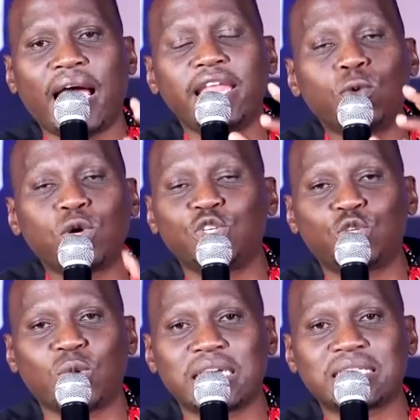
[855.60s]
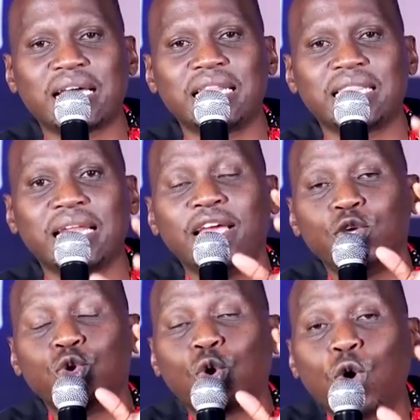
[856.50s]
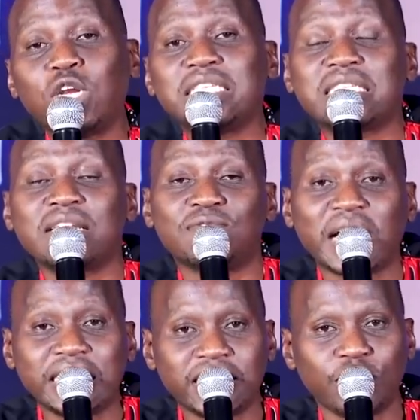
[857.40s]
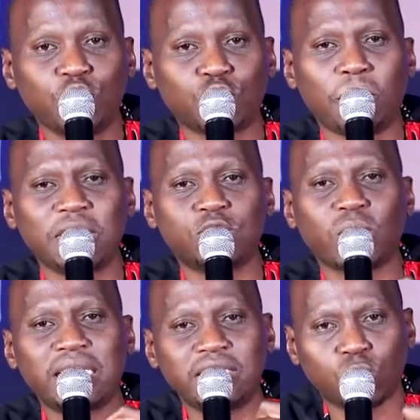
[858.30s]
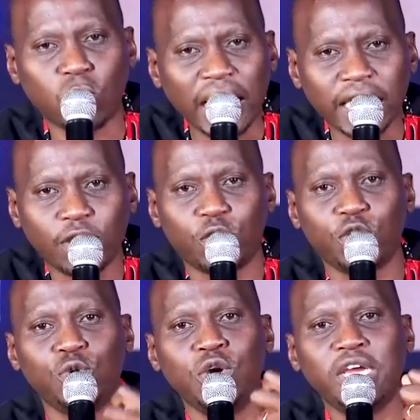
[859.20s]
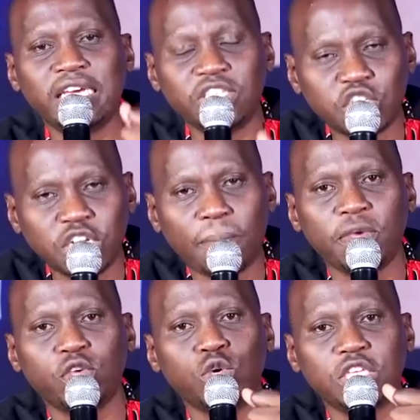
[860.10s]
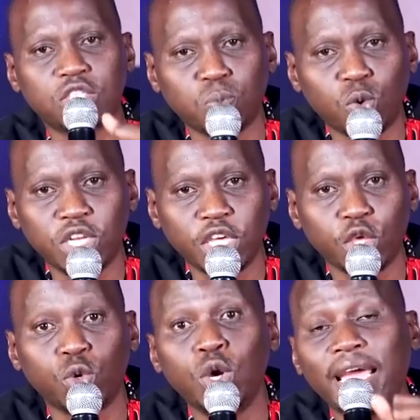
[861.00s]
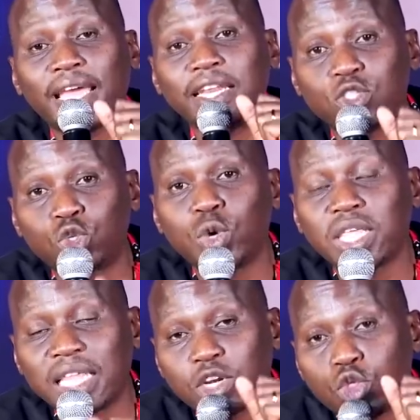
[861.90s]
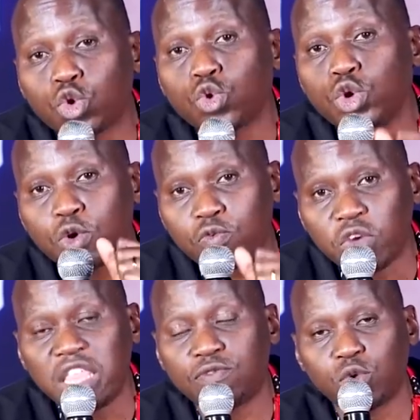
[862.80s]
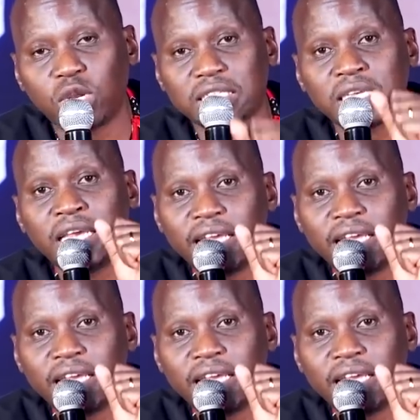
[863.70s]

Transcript: I want you to understand that, you know, God is inviting you into a place where he's working on you, he's shaping you, he's molding you, and he's doing that through your faithfulness